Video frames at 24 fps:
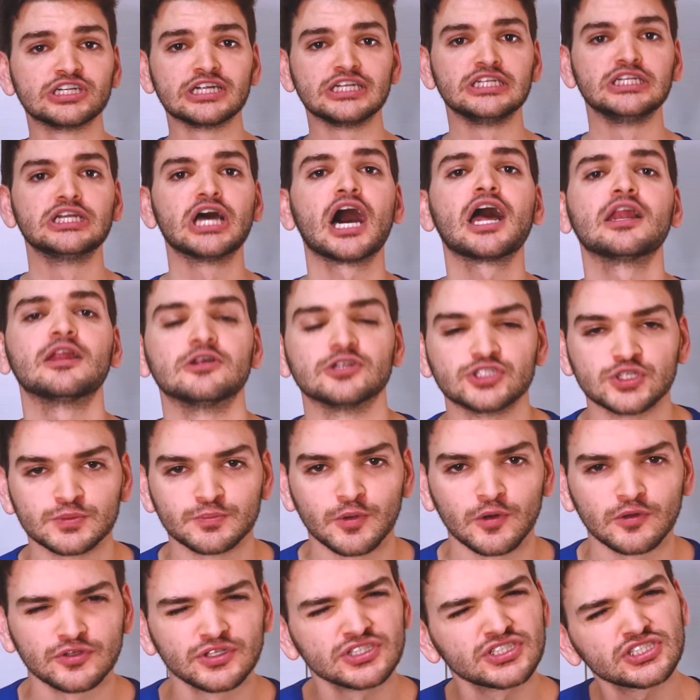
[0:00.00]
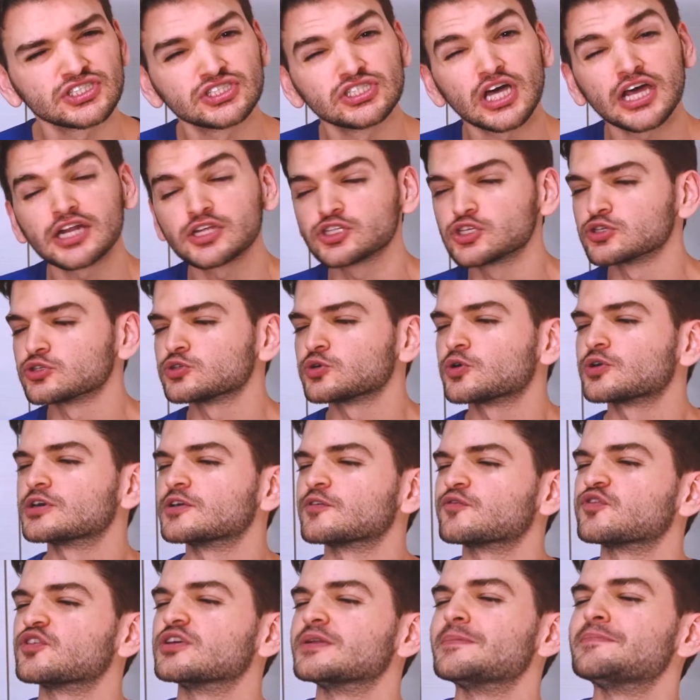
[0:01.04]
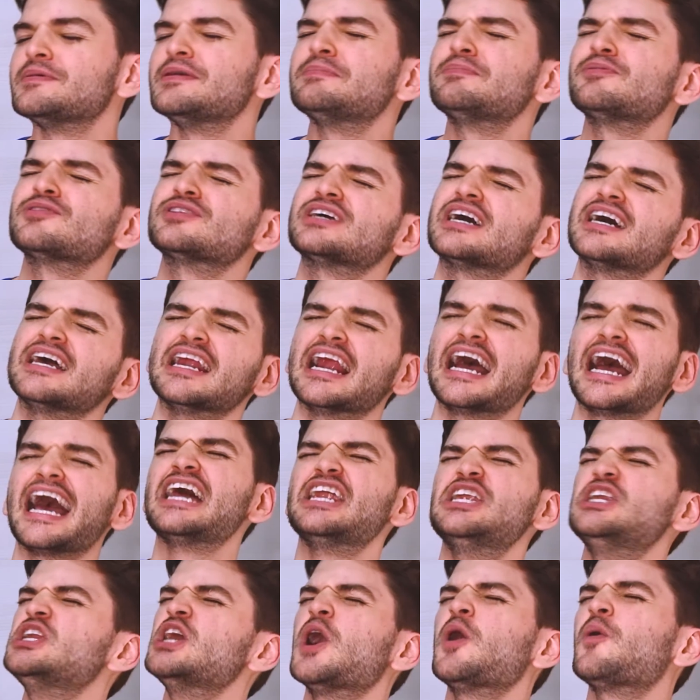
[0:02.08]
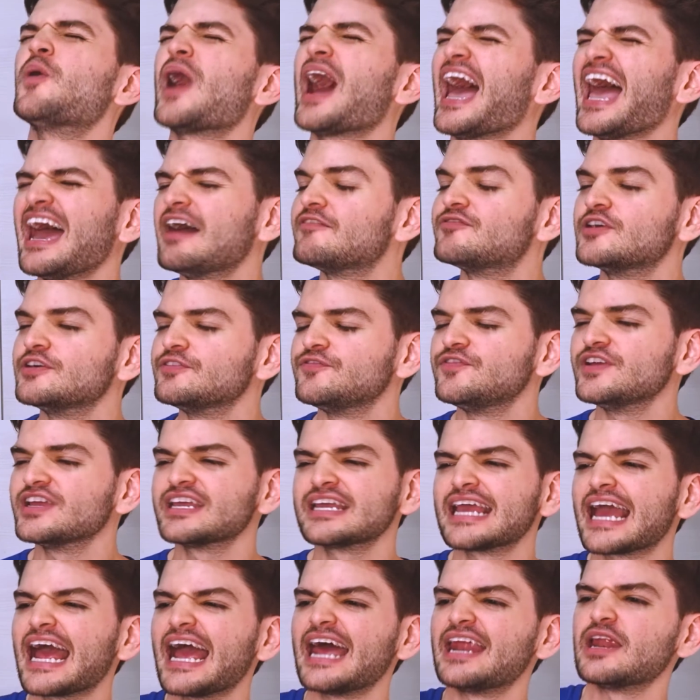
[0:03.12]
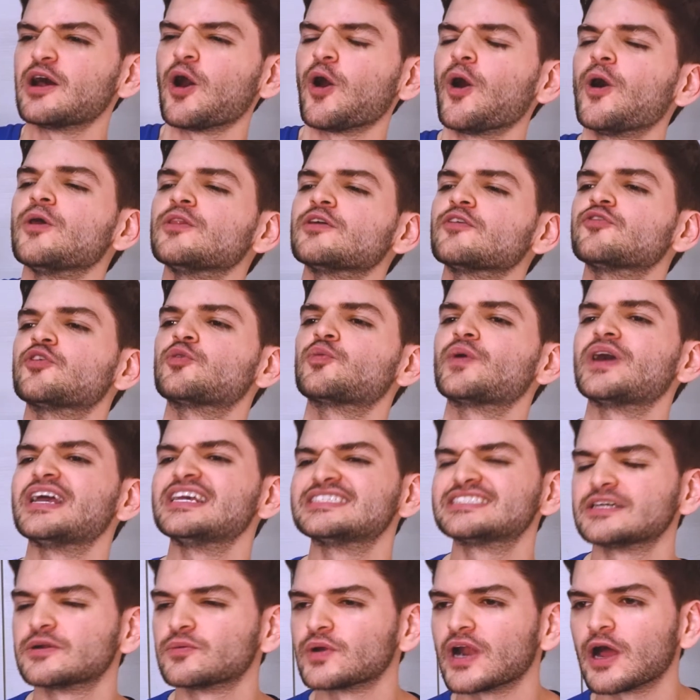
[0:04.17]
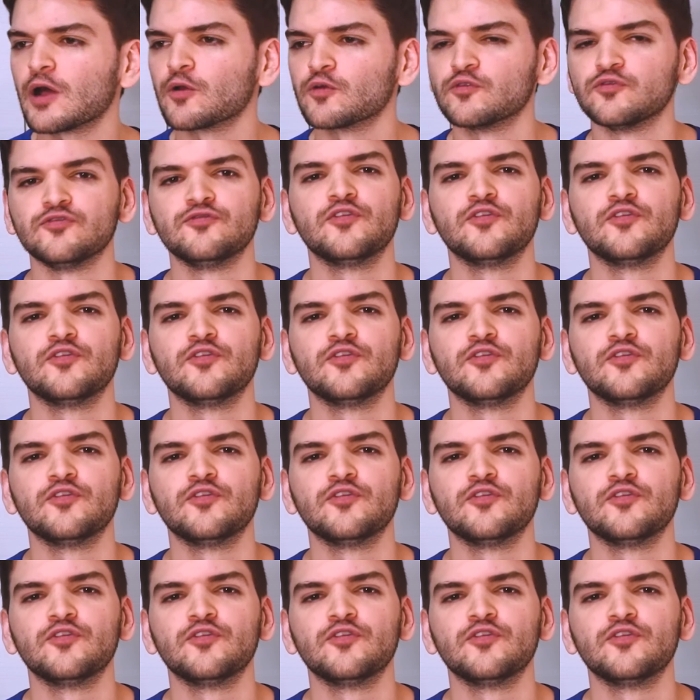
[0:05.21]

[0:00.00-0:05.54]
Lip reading: the knowledgeable, this is not a tutorial for the people that know everything and all of the ways around